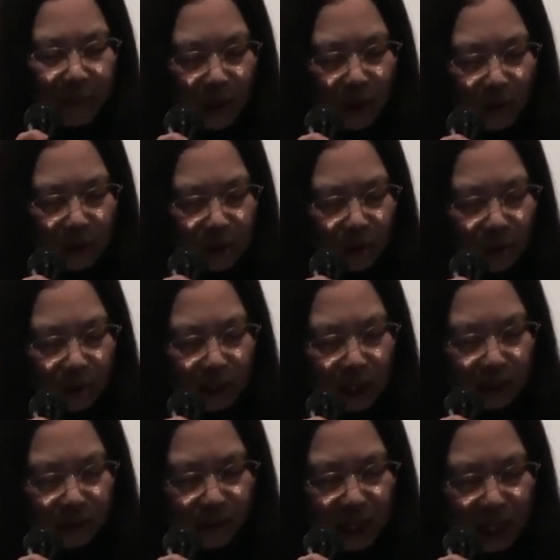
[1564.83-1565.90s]
but also
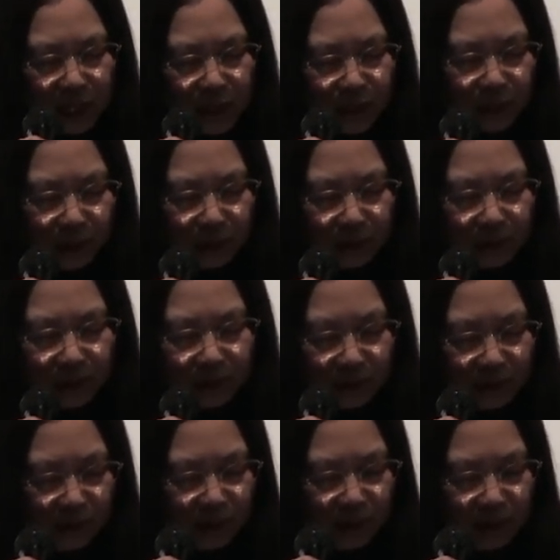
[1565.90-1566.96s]
that relation
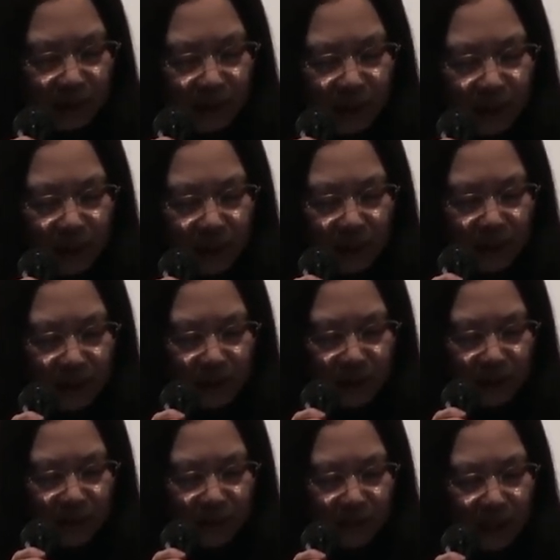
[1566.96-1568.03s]

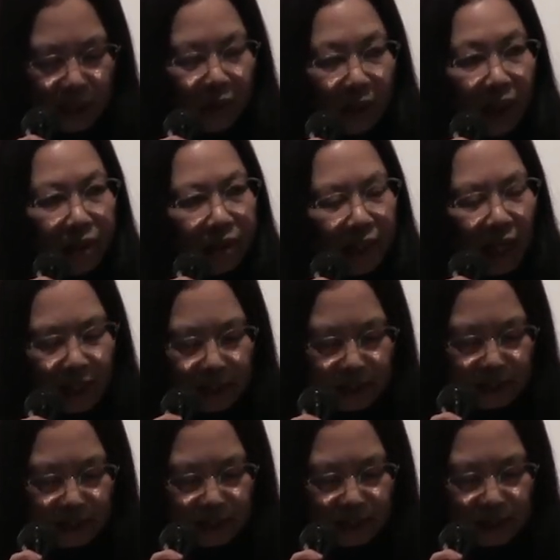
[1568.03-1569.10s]
between
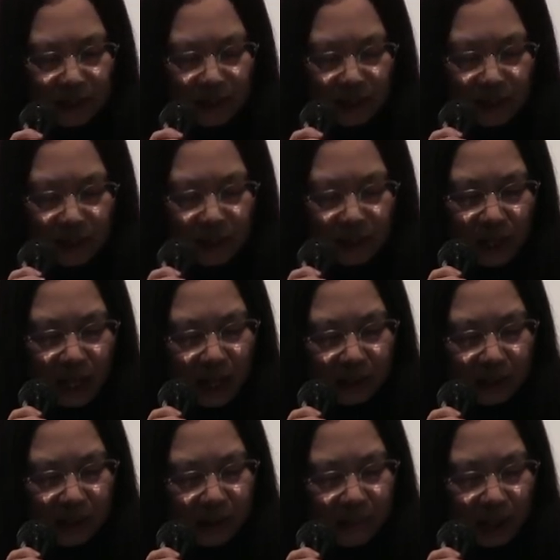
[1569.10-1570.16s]
text you know,
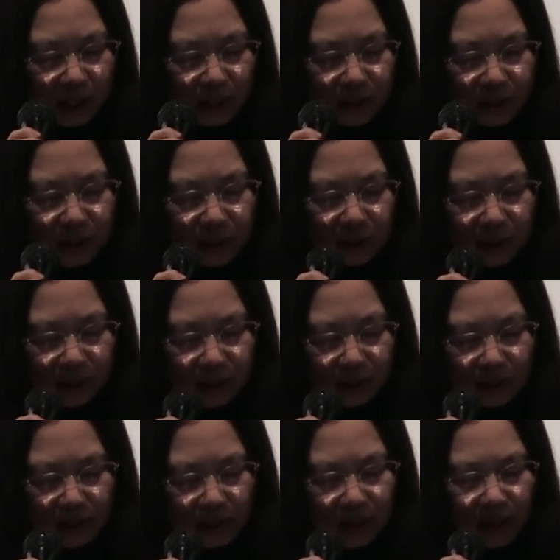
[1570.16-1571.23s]
and image.
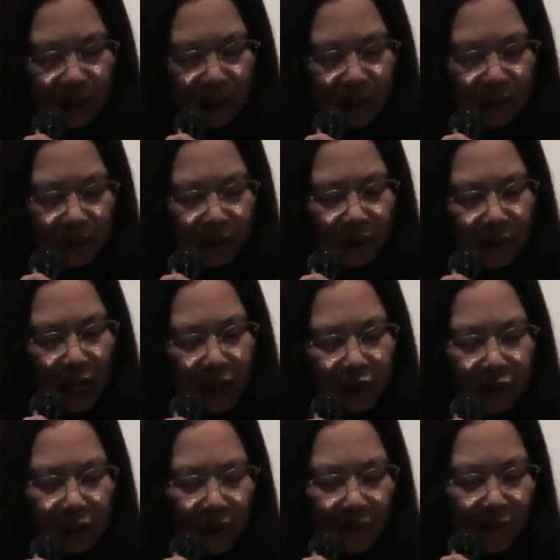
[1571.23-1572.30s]
The
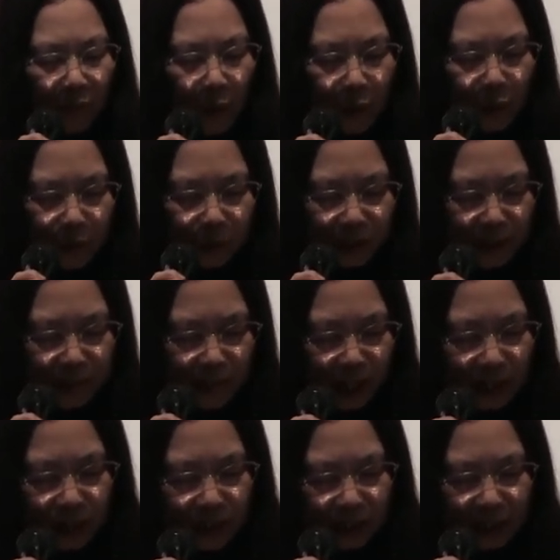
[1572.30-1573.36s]
relation of word to
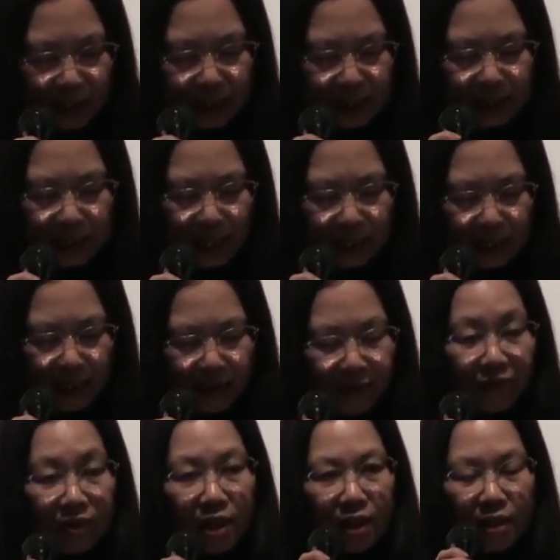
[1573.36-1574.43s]
image is an
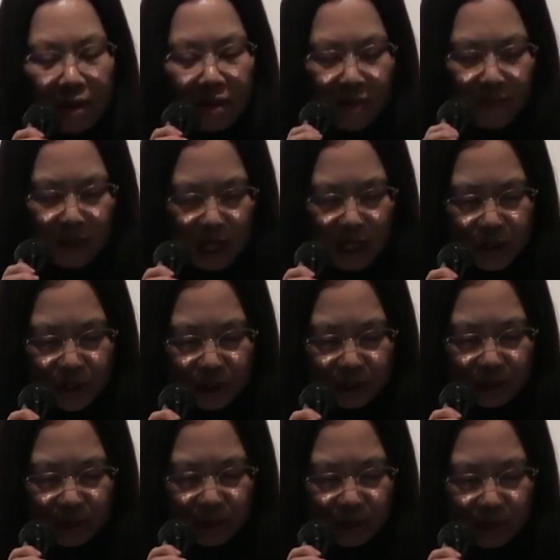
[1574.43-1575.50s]
infinite
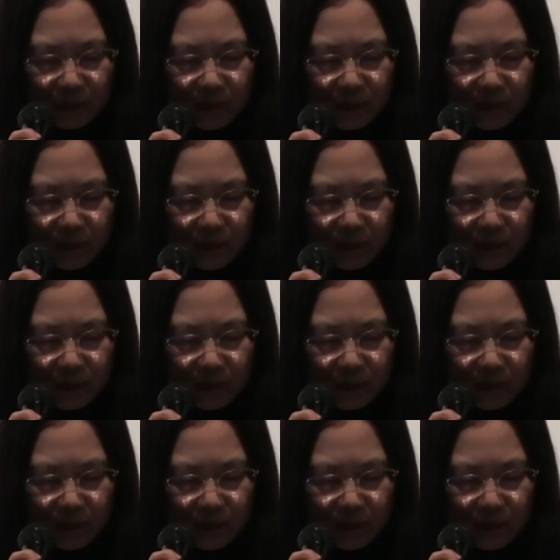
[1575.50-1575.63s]
relation.